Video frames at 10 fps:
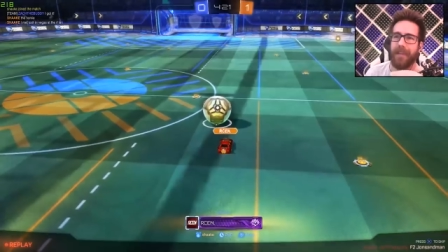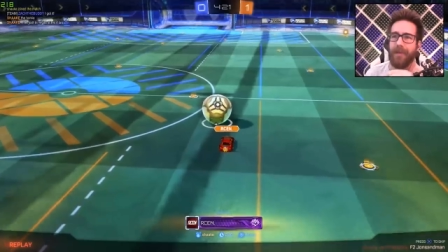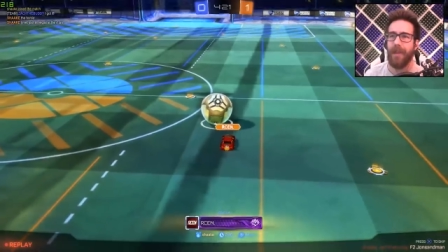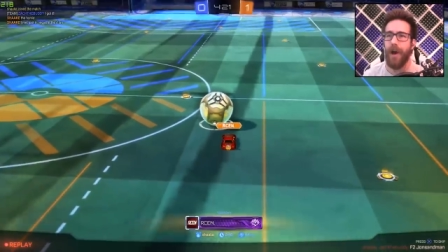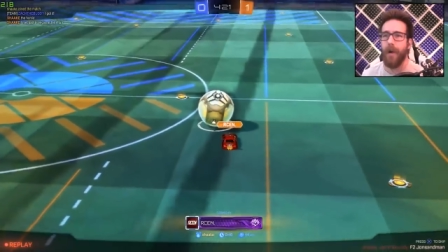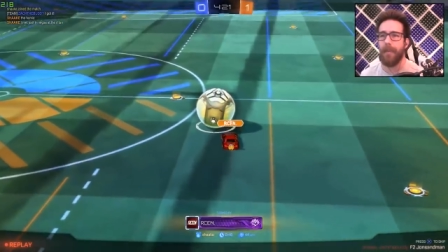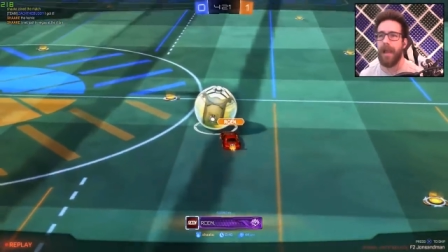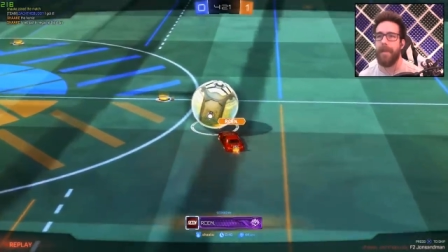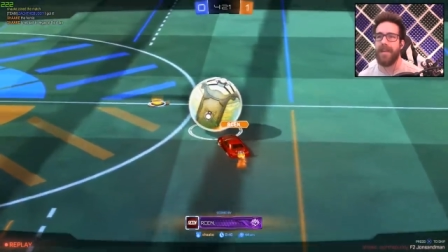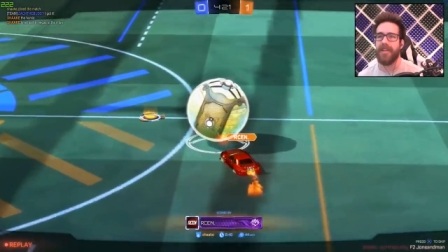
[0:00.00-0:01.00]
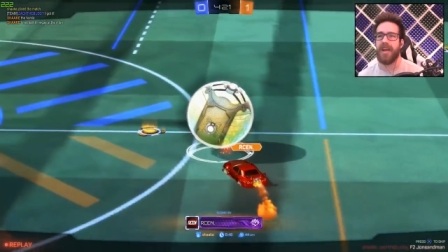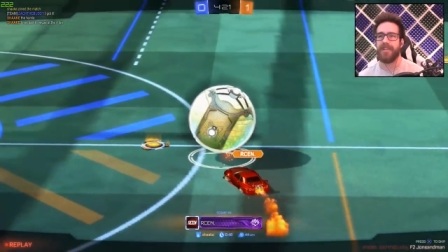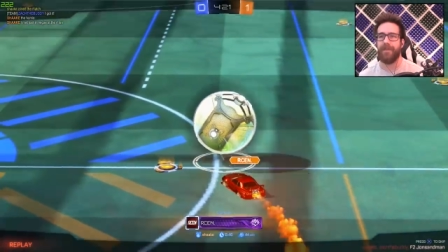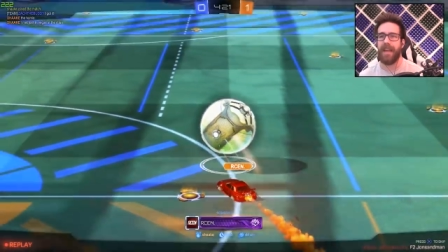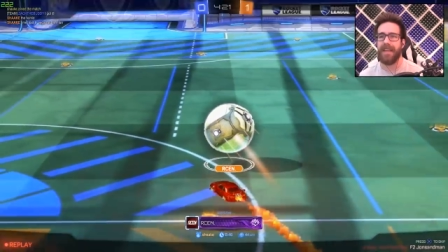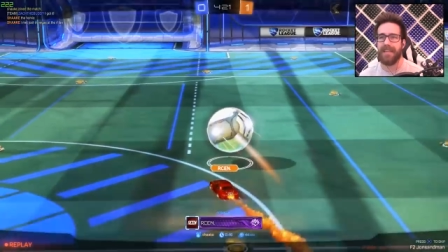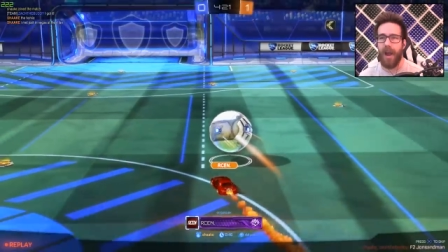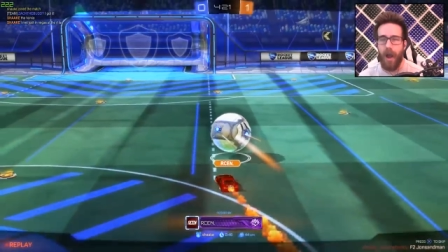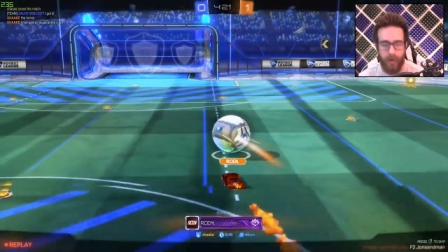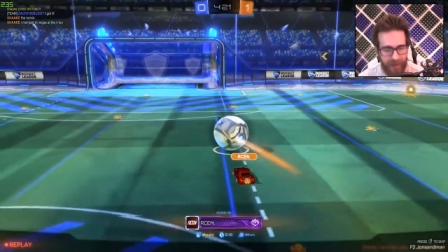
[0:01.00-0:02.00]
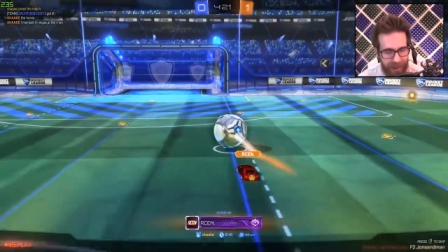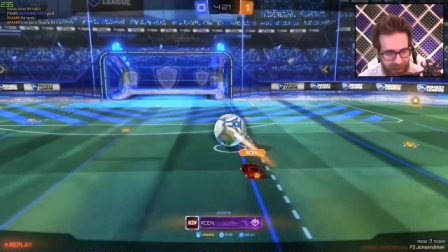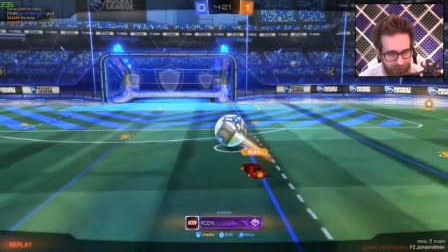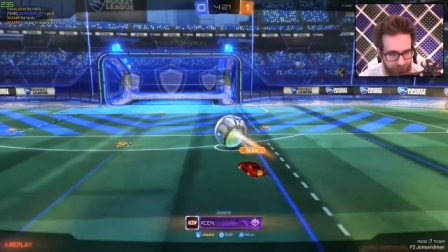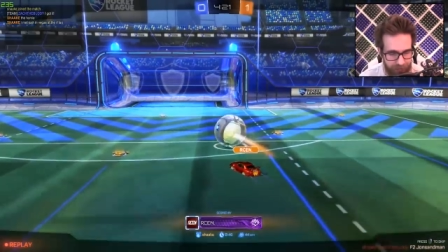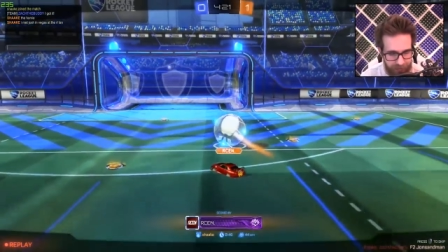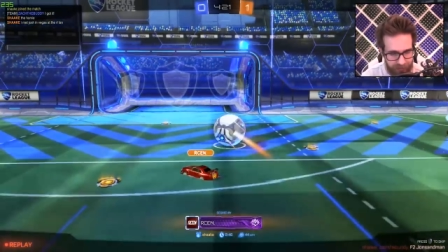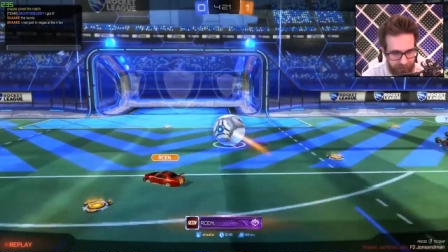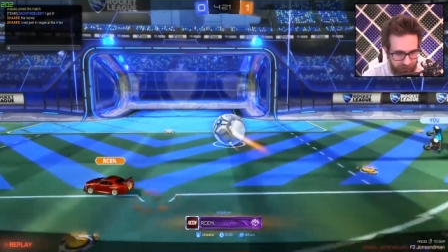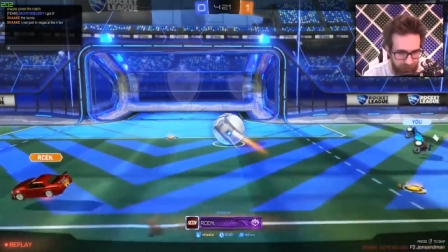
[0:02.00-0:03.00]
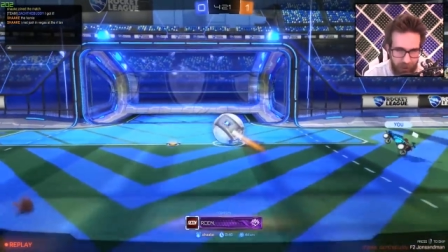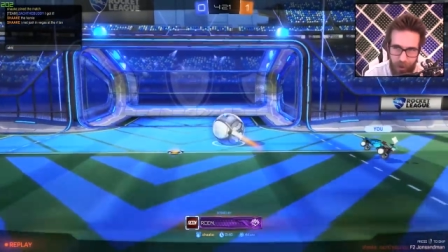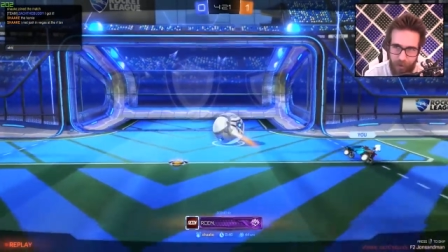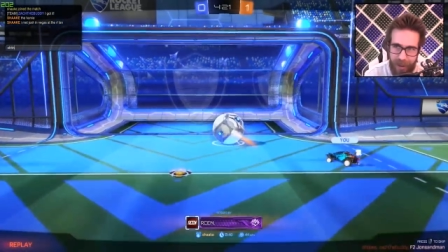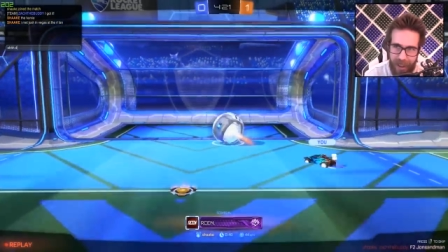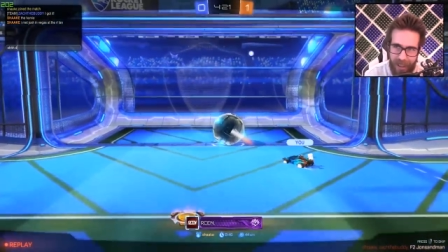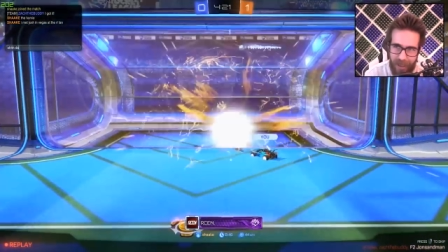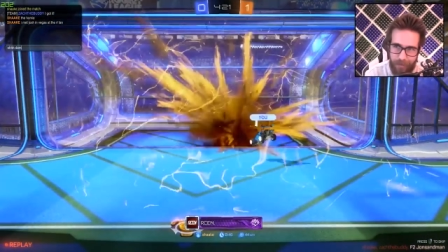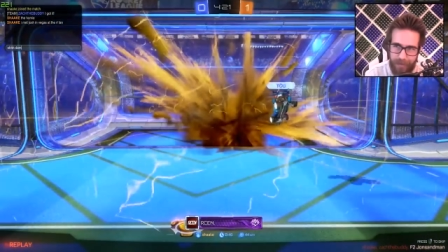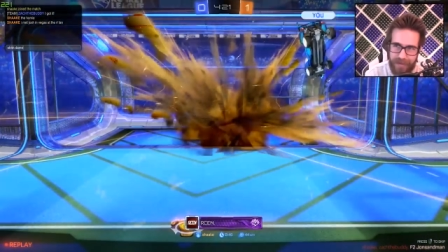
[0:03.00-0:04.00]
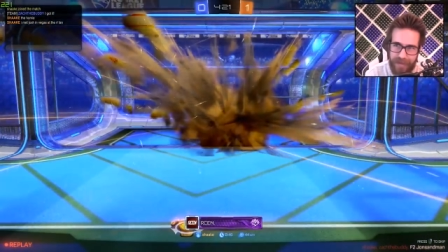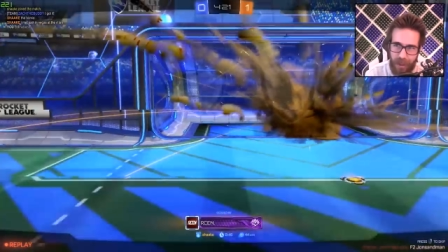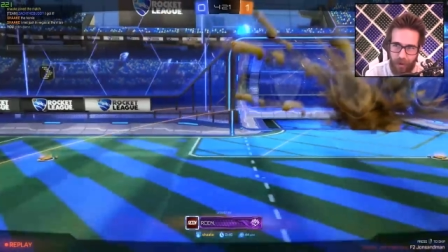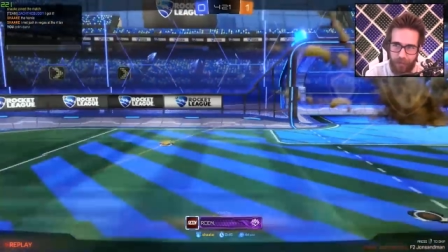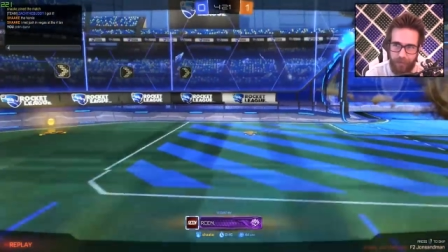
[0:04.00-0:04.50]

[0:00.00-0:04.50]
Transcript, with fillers: you. The homie I met, Josh, in Vegas. Oh, damn. Oh, damn. That's dope.